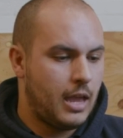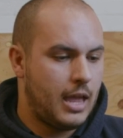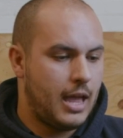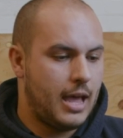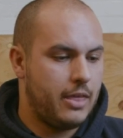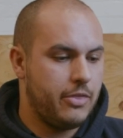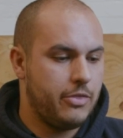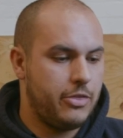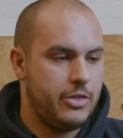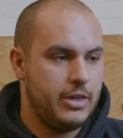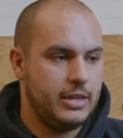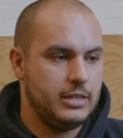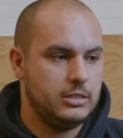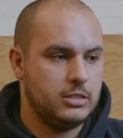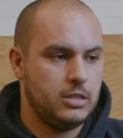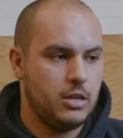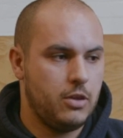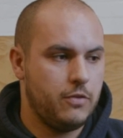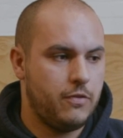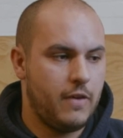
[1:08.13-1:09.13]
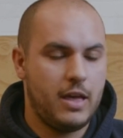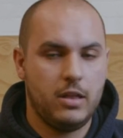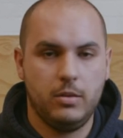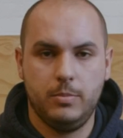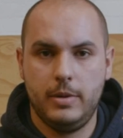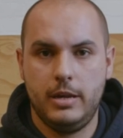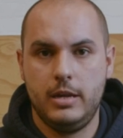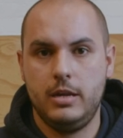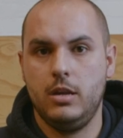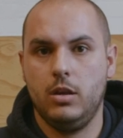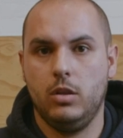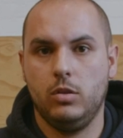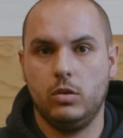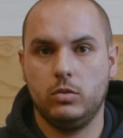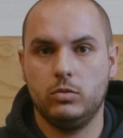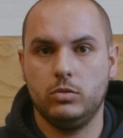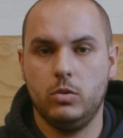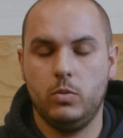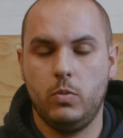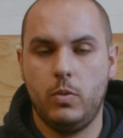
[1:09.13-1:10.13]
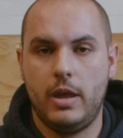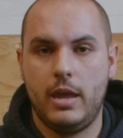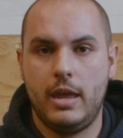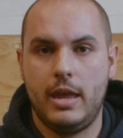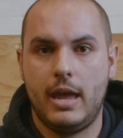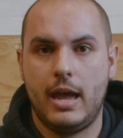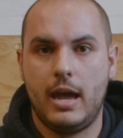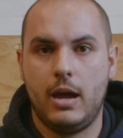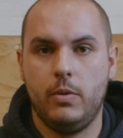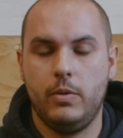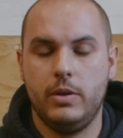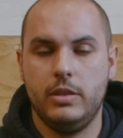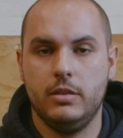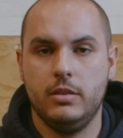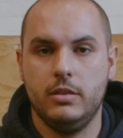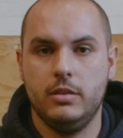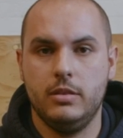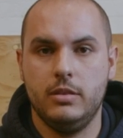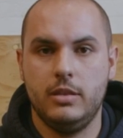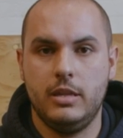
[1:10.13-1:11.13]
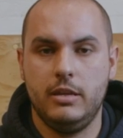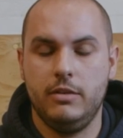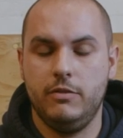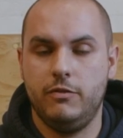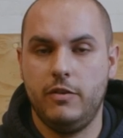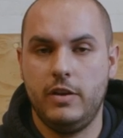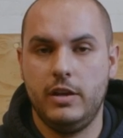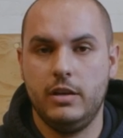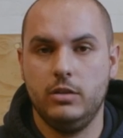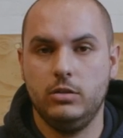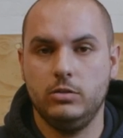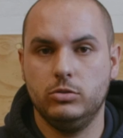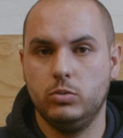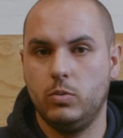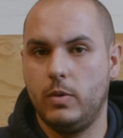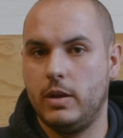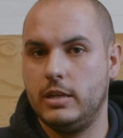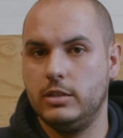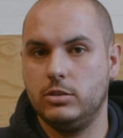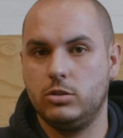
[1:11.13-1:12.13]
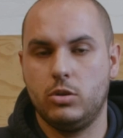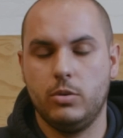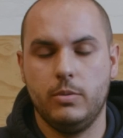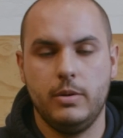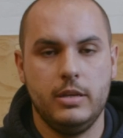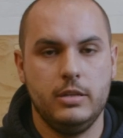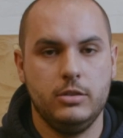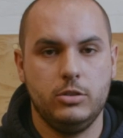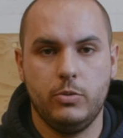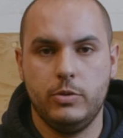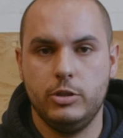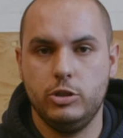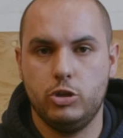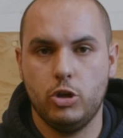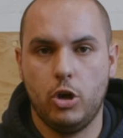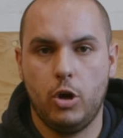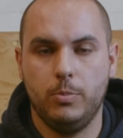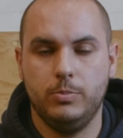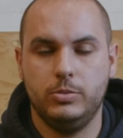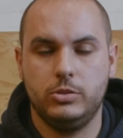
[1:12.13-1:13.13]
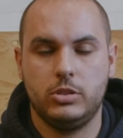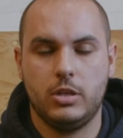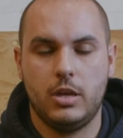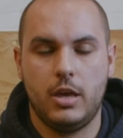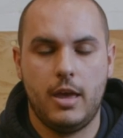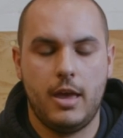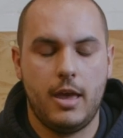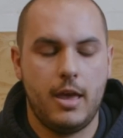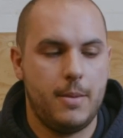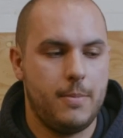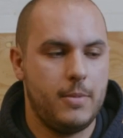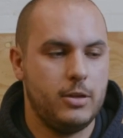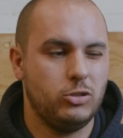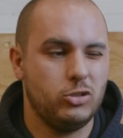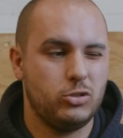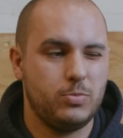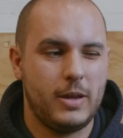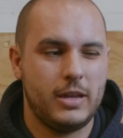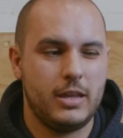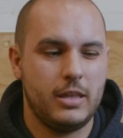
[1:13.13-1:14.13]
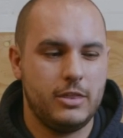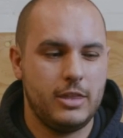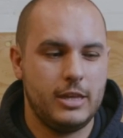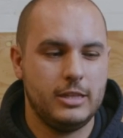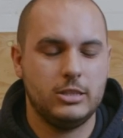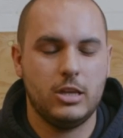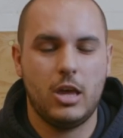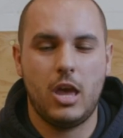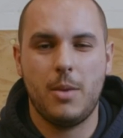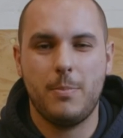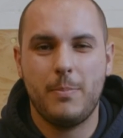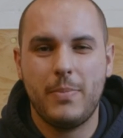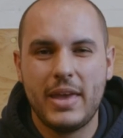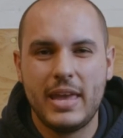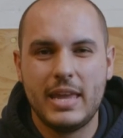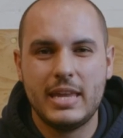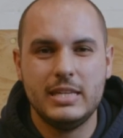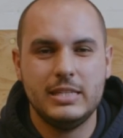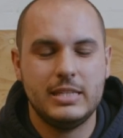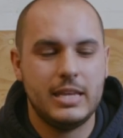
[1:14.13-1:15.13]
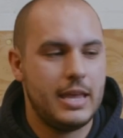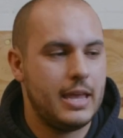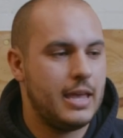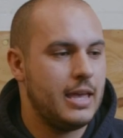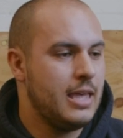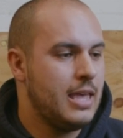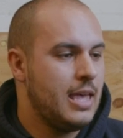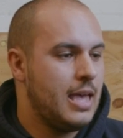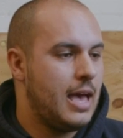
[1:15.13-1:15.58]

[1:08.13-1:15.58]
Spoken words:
and things that have helped me along the way out in the field when it's coming doing jobs, and just making things a bit easier.